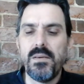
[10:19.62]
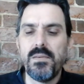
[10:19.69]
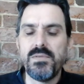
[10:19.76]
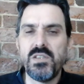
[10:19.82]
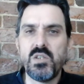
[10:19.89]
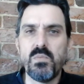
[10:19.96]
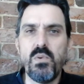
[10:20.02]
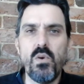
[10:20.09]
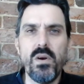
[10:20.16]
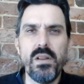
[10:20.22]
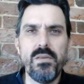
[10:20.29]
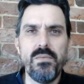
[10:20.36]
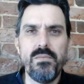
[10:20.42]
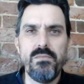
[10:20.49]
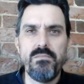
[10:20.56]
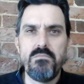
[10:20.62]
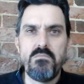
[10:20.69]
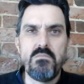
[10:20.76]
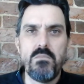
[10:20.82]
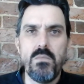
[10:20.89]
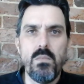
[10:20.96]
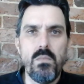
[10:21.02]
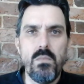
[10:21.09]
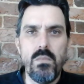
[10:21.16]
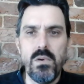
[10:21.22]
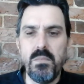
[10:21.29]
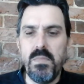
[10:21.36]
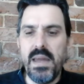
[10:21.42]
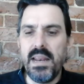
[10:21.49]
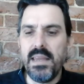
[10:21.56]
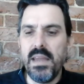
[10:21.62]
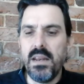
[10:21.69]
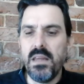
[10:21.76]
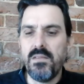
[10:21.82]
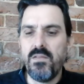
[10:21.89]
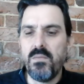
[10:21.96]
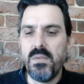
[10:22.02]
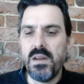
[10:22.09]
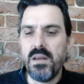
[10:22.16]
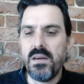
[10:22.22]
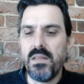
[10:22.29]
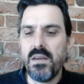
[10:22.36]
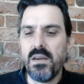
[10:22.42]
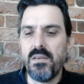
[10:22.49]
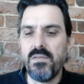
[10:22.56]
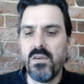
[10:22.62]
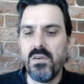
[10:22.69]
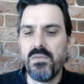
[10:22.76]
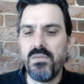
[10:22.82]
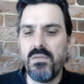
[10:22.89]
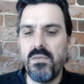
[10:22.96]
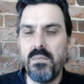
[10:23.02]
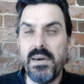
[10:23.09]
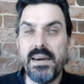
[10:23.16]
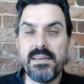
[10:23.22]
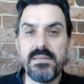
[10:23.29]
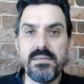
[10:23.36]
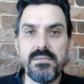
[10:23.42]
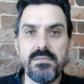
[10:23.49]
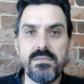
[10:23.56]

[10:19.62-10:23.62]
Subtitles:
disappointed with barely any of them, and I think I've gone through about